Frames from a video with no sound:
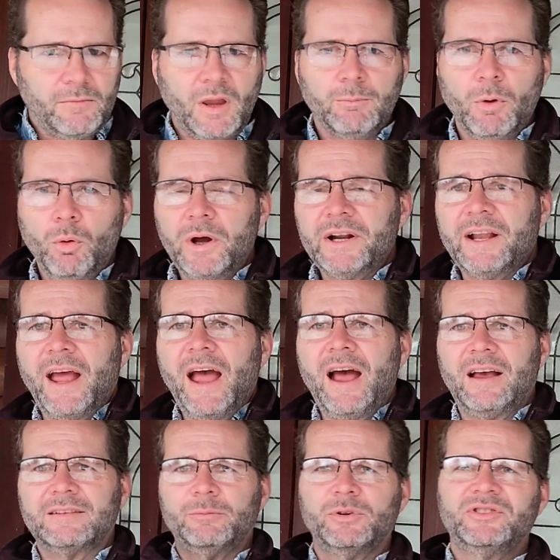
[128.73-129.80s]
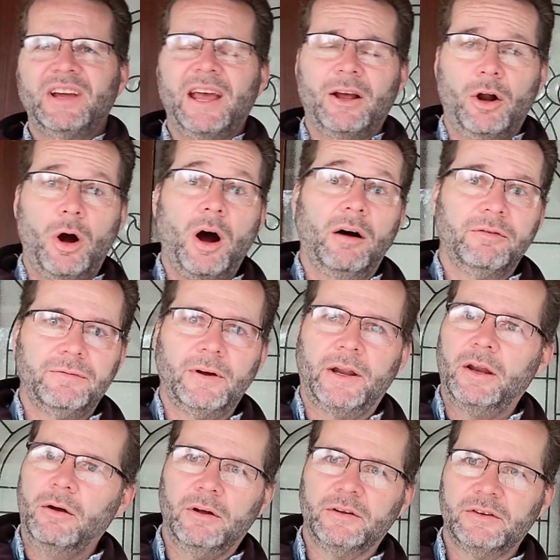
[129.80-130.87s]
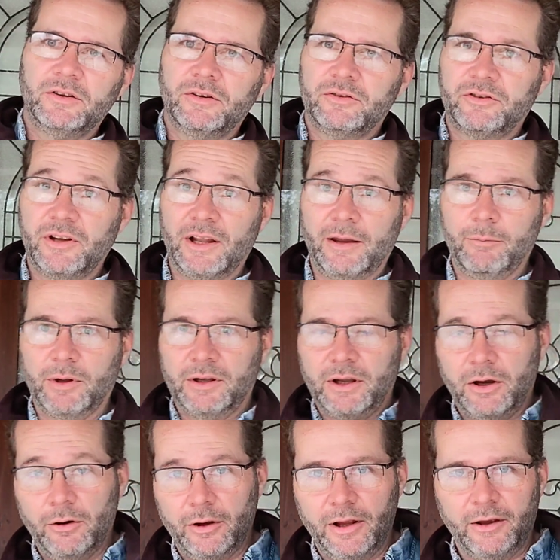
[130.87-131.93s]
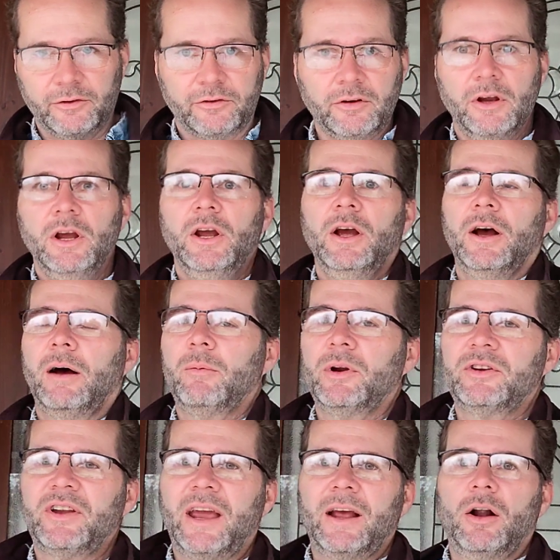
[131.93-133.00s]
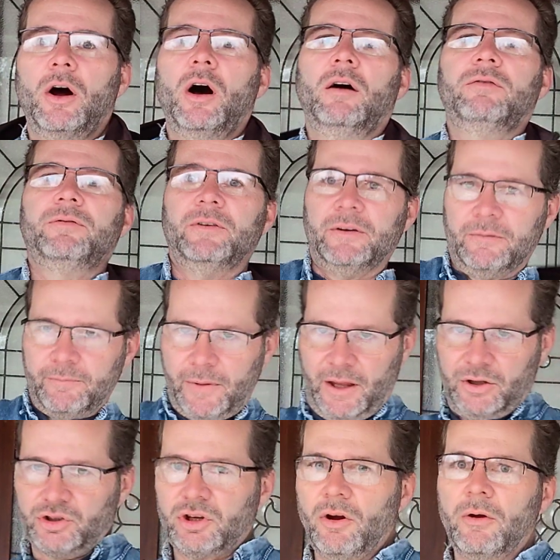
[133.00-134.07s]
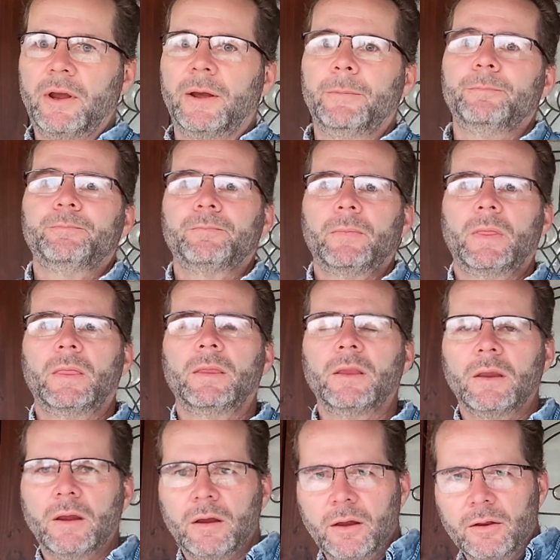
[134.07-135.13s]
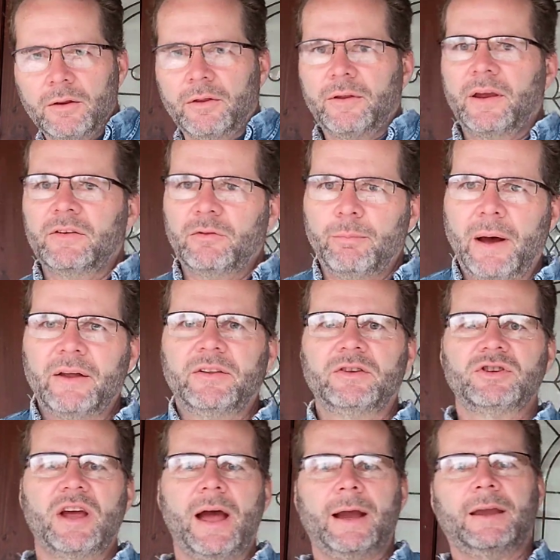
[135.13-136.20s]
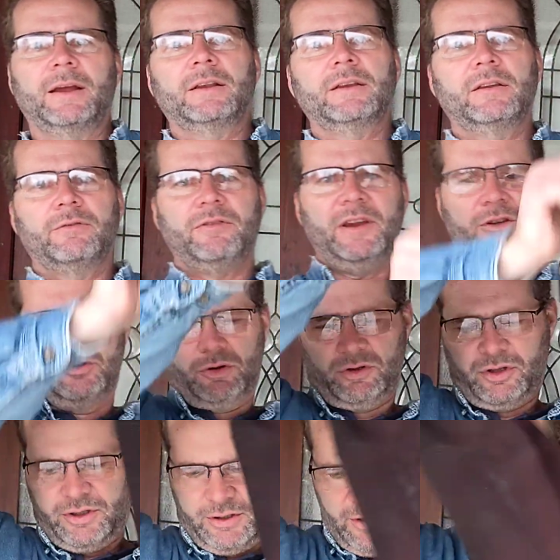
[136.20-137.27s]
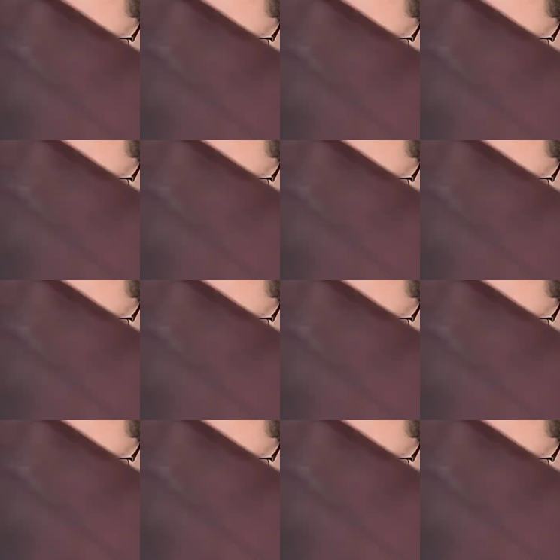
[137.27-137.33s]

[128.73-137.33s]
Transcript: But what it has, I'm gonna take it off. I know it's silly, but here it is. I'm gonna take it off and show you the things about the jacket, the features.